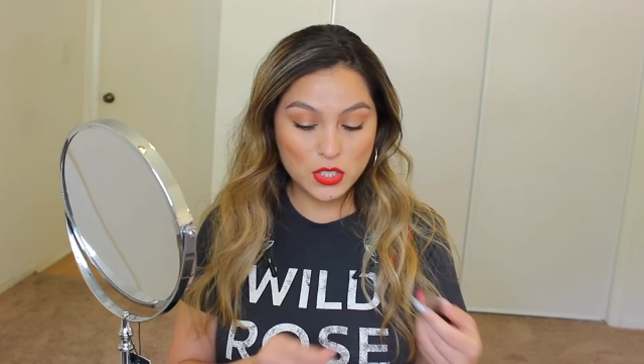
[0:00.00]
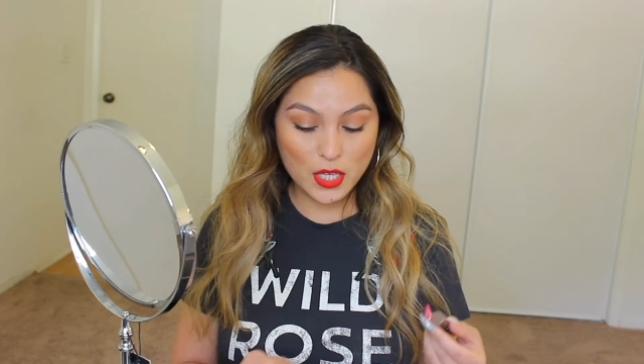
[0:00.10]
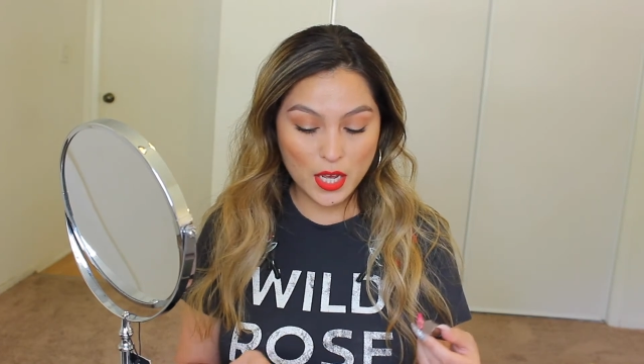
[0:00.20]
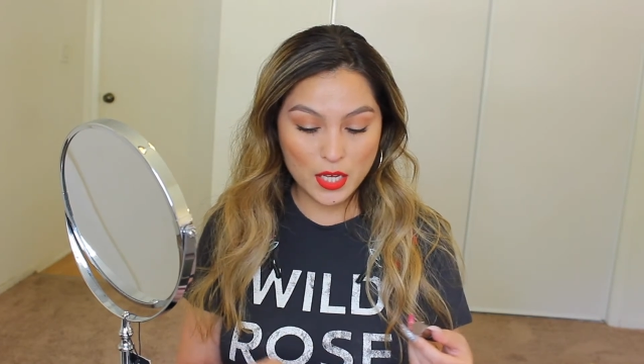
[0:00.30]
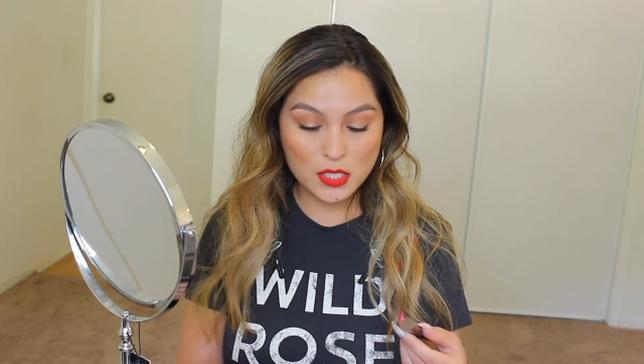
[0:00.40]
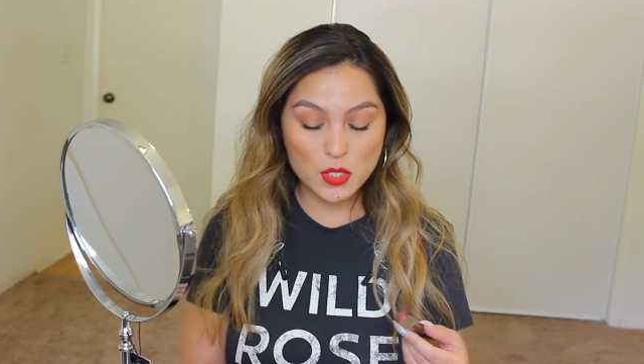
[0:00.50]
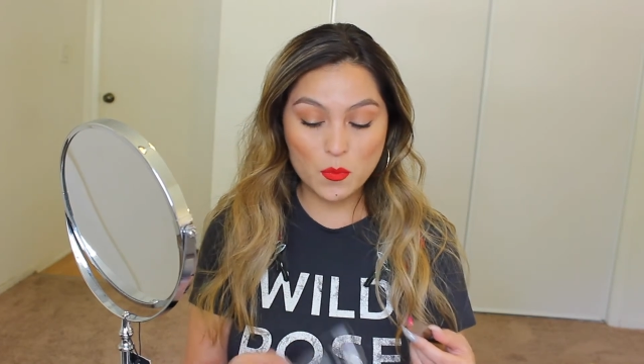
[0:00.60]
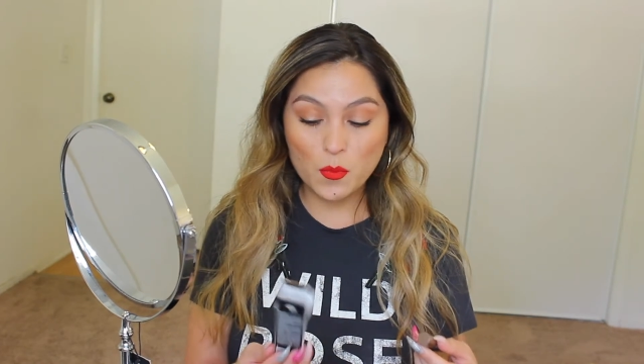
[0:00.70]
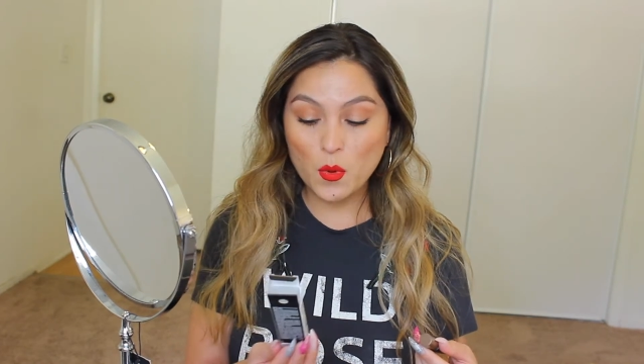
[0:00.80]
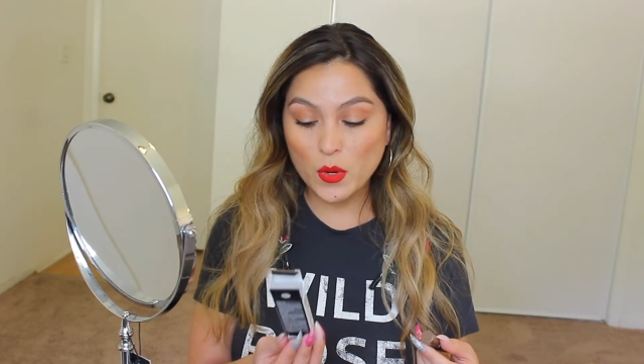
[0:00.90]
you get
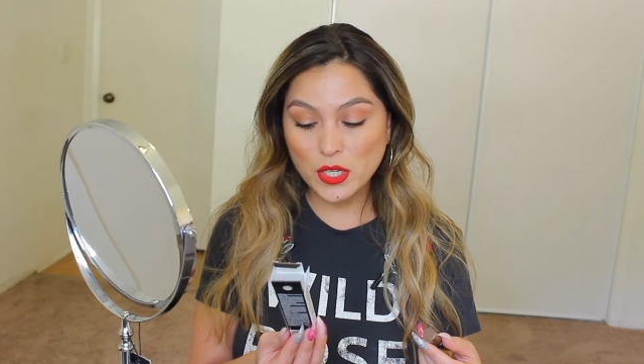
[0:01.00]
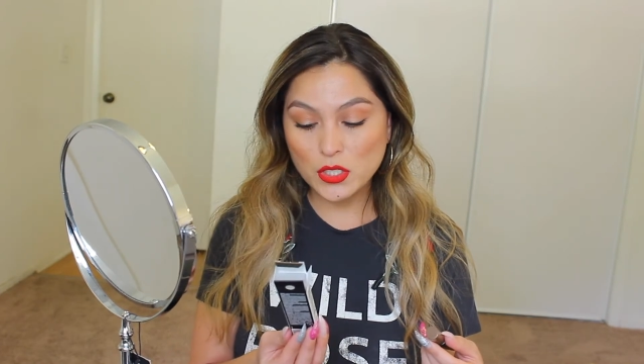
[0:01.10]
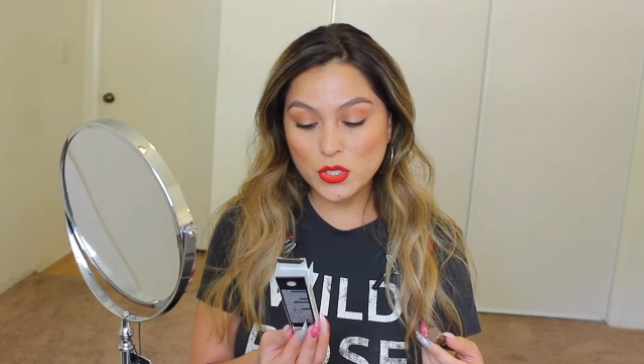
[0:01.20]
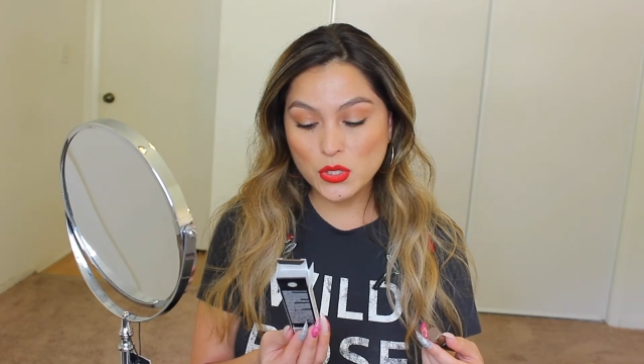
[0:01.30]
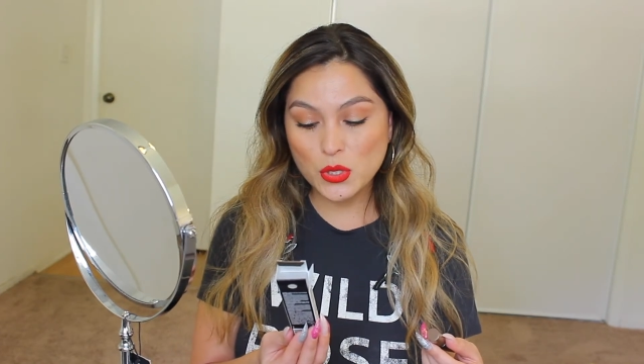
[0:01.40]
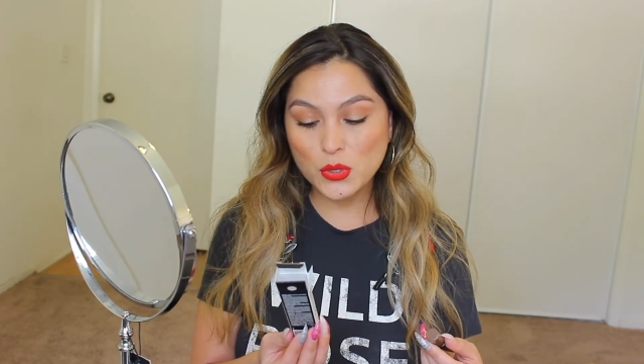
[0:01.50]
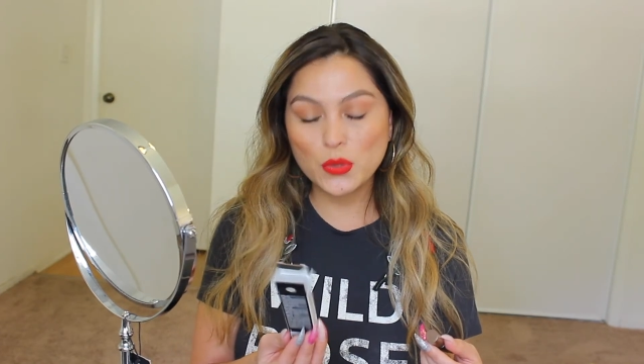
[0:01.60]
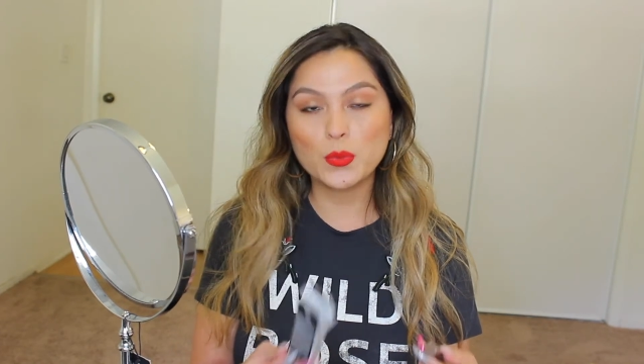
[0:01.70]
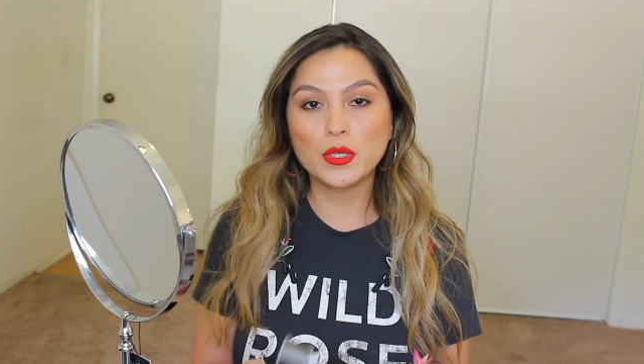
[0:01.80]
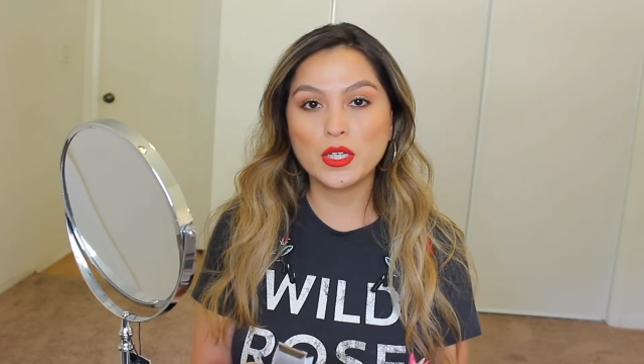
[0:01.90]

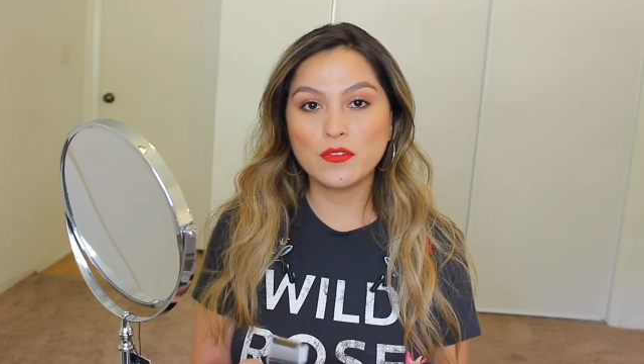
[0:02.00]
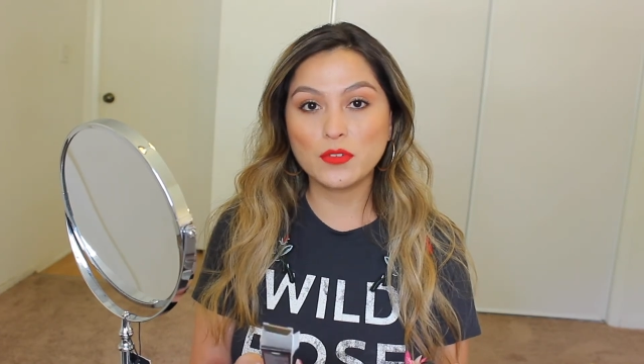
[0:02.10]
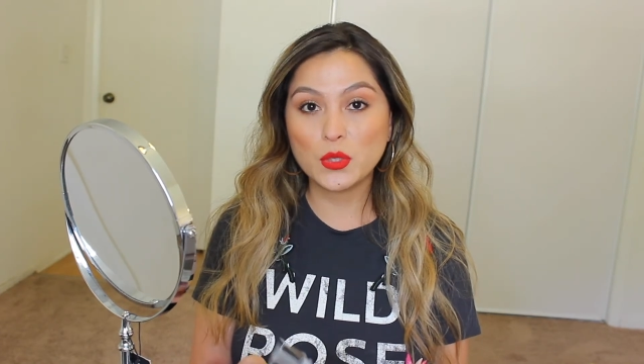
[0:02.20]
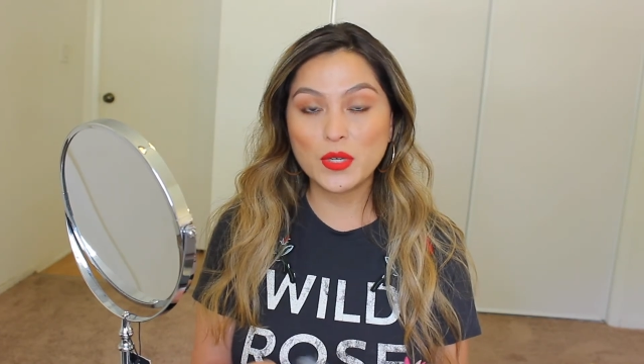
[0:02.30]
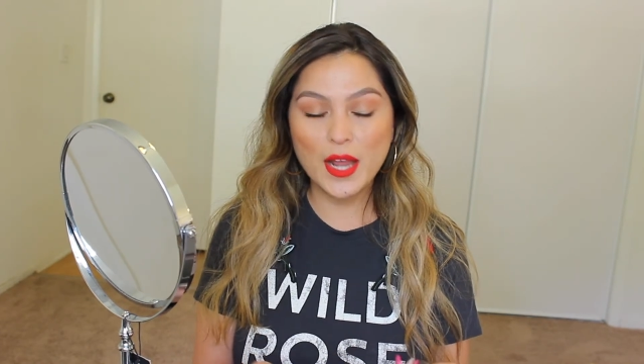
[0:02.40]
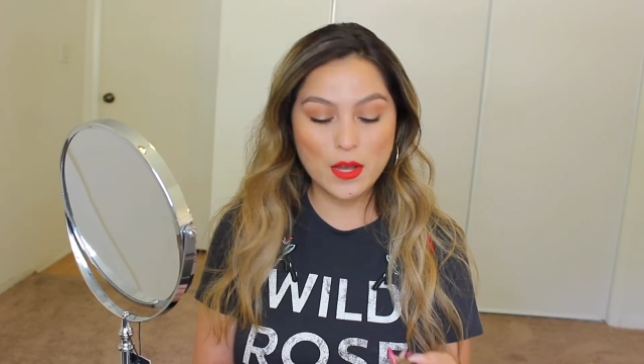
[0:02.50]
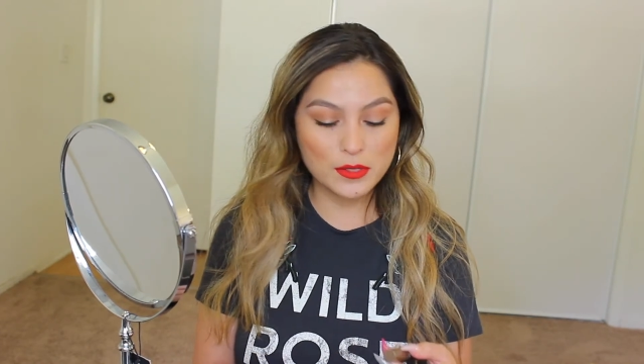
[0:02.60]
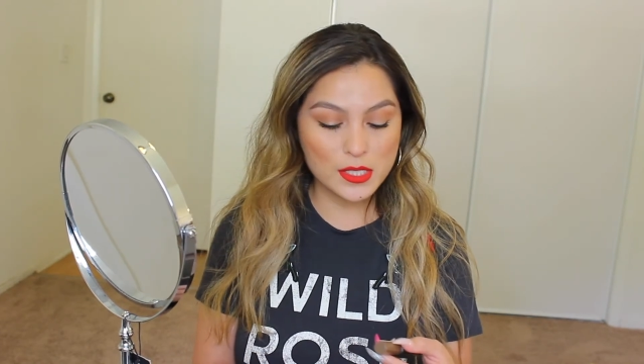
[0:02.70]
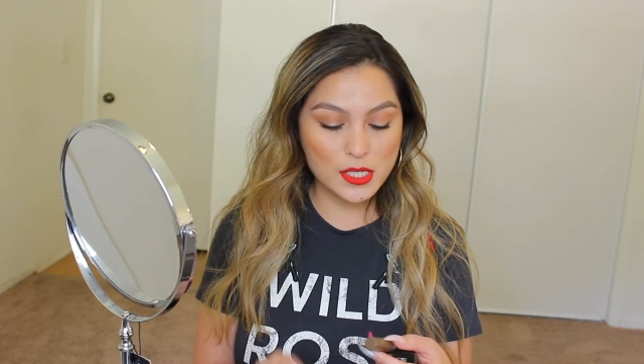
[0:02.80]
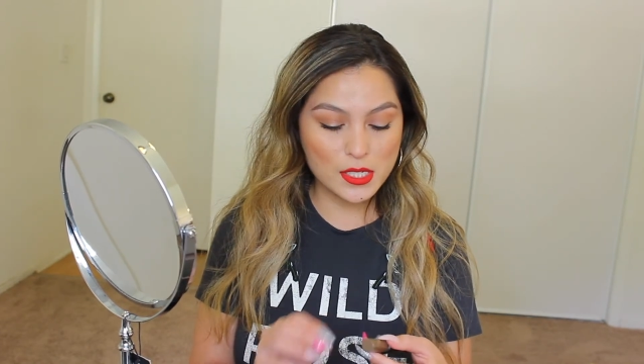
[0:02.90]
0.23 fluid
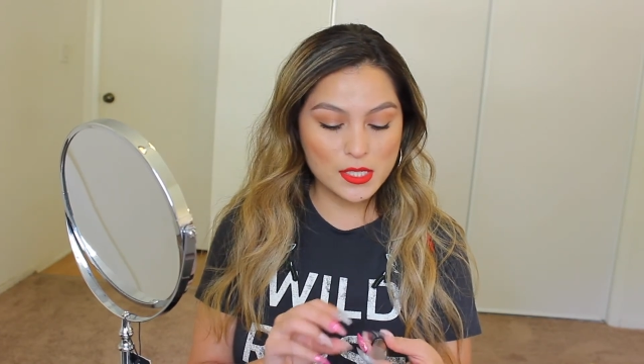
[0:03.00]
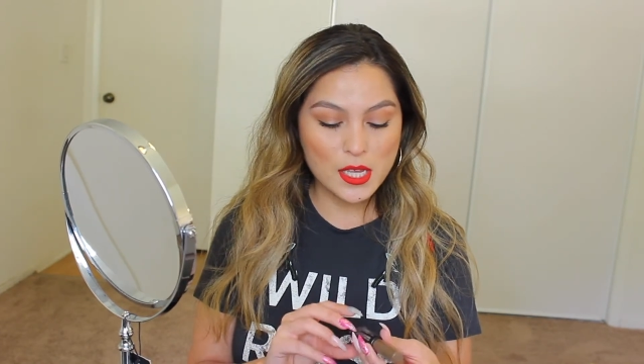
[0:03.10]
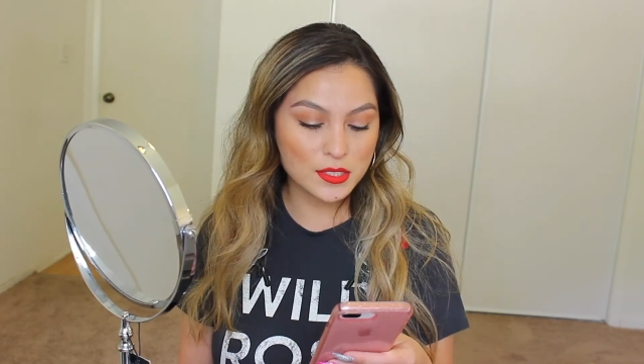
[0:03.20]
ounces.